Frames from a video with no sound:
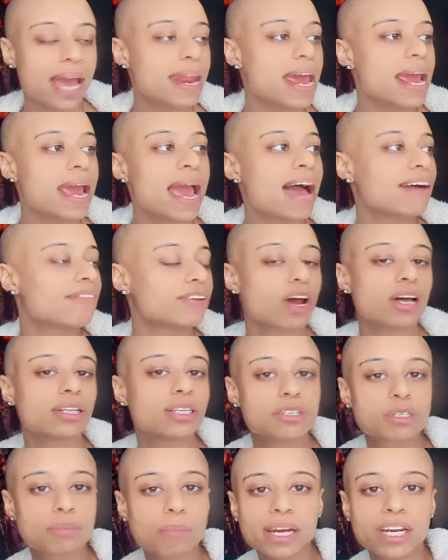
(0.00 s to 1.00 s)
and they having
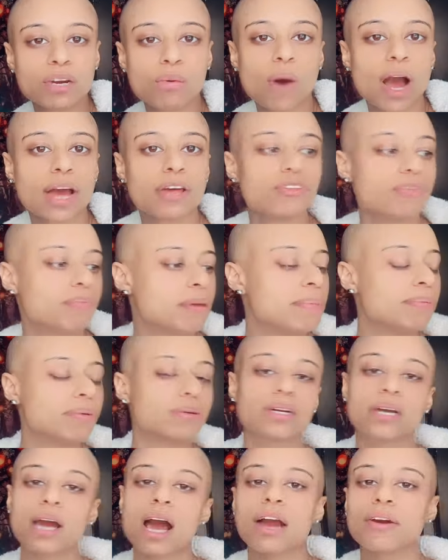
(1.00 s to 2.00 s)
all this money while
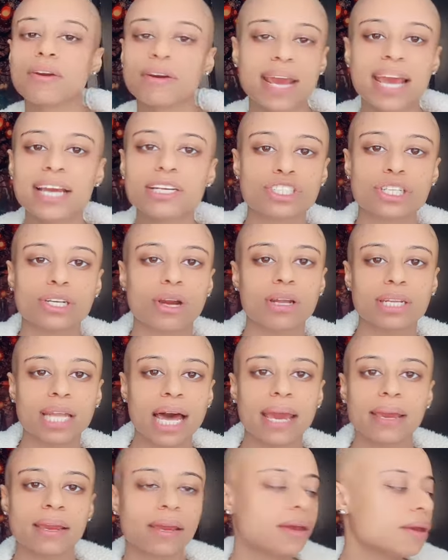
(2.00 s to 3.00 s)
people in the congregation
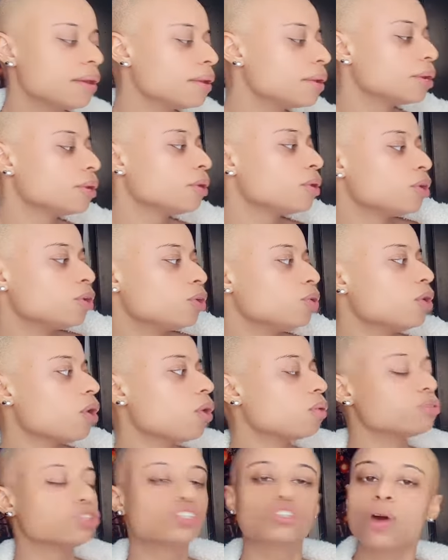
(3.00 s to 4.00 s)
are like,
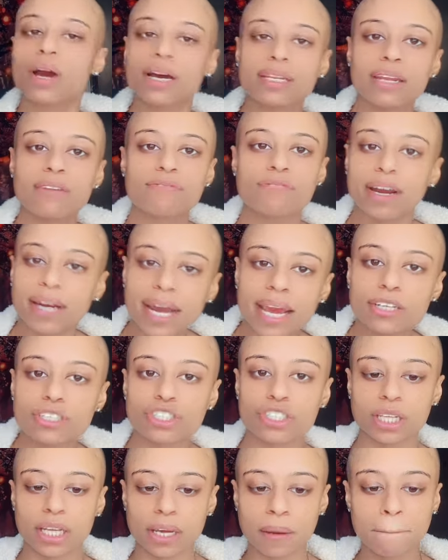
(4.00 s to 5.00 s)
you know, struggling
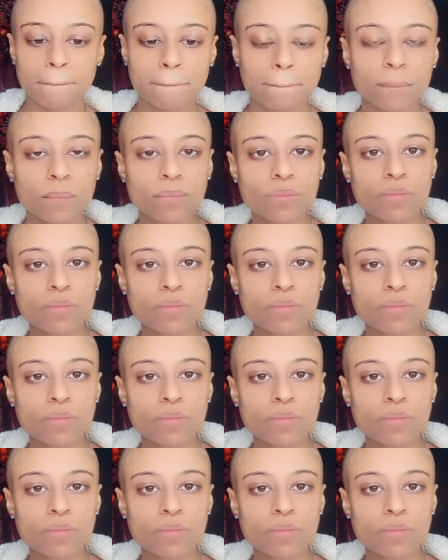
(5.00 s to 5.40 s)
financially.